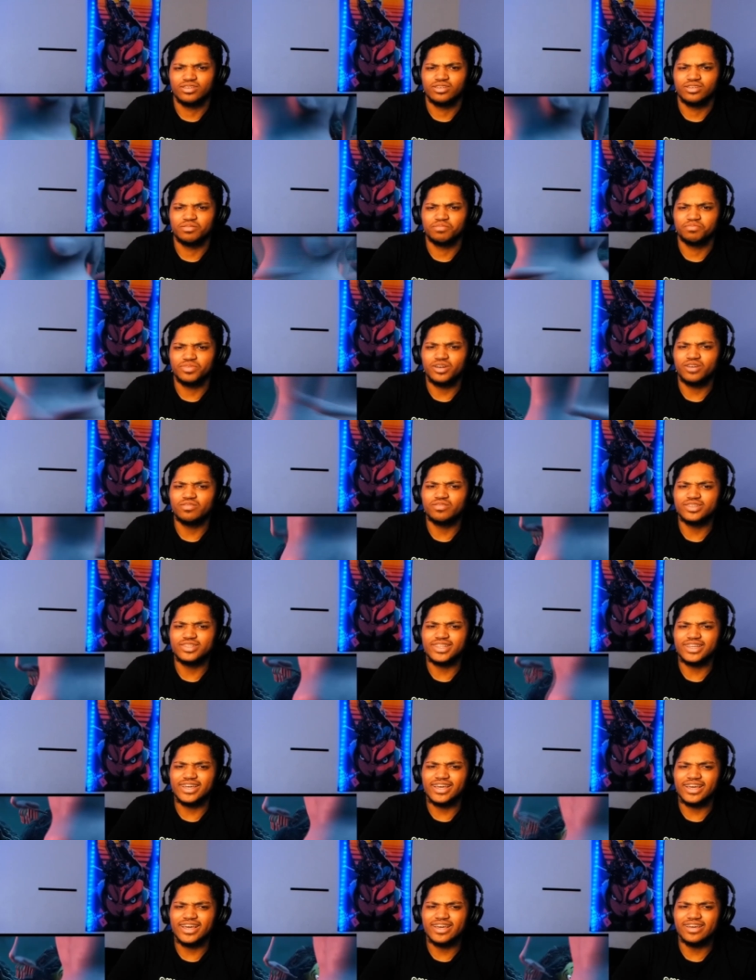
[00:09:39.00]
Bro, what the
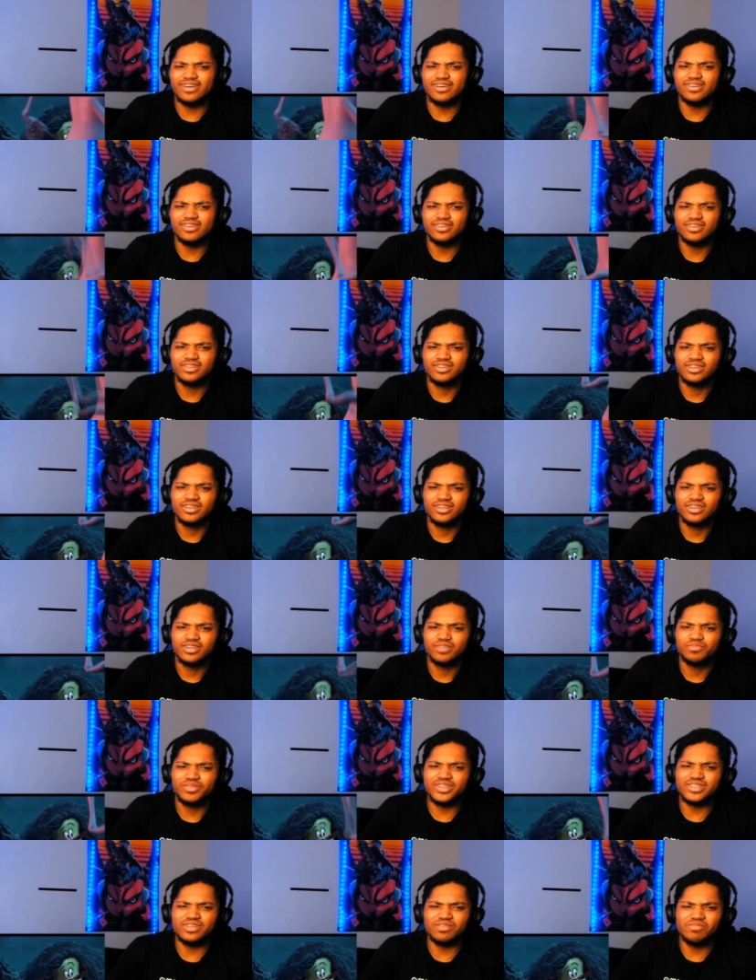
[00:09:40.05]
hell?
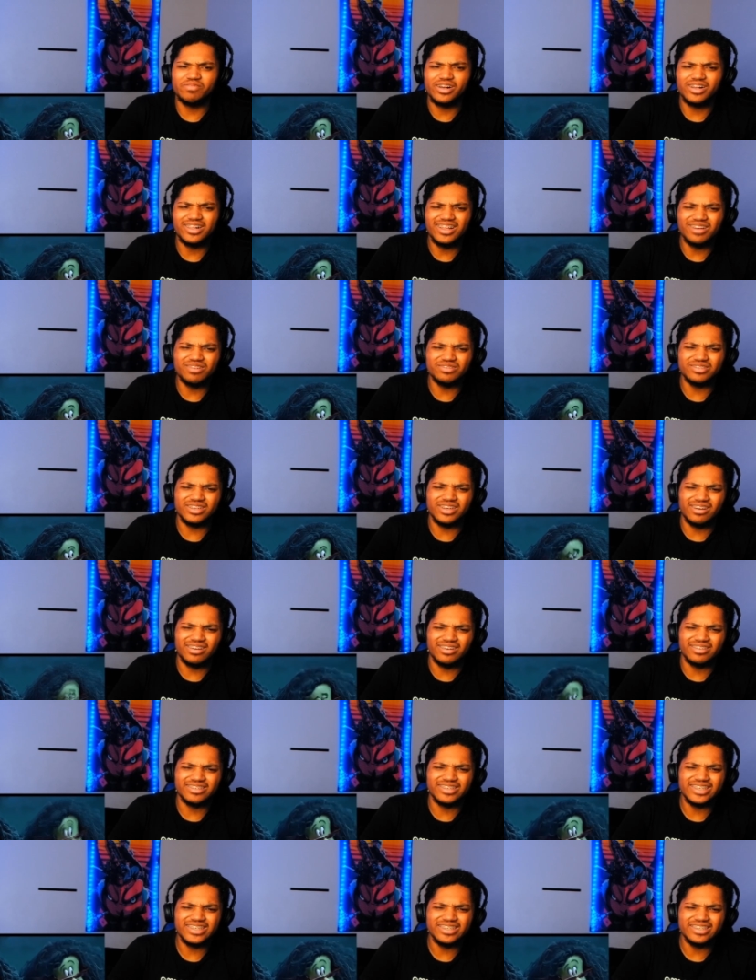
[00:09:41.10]
Put some clothes
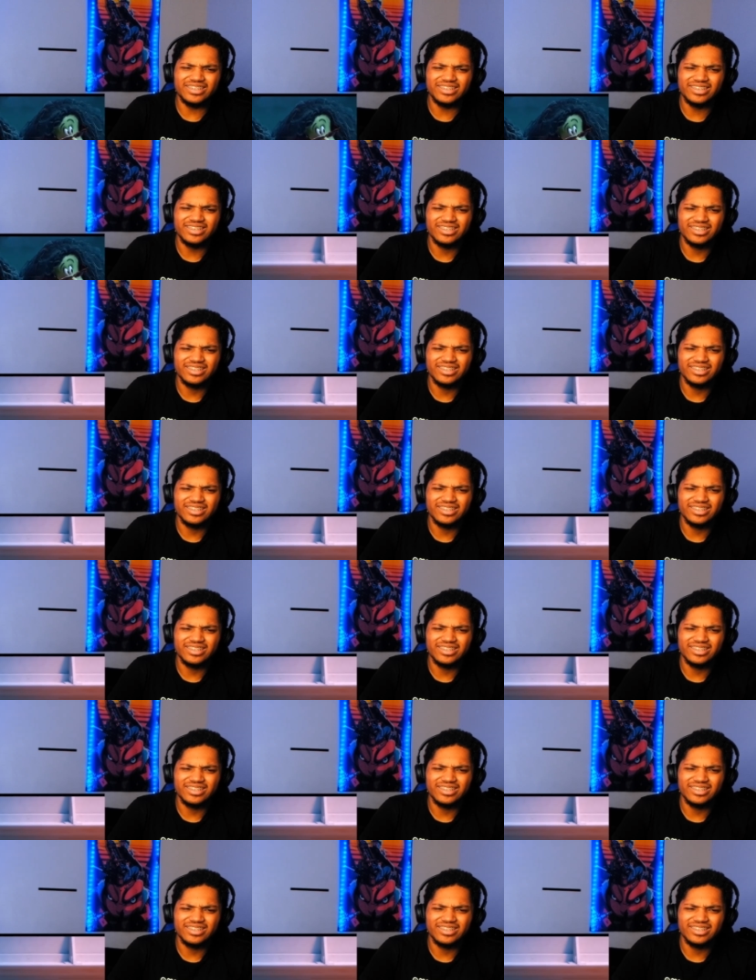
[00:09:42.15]
on, nigga.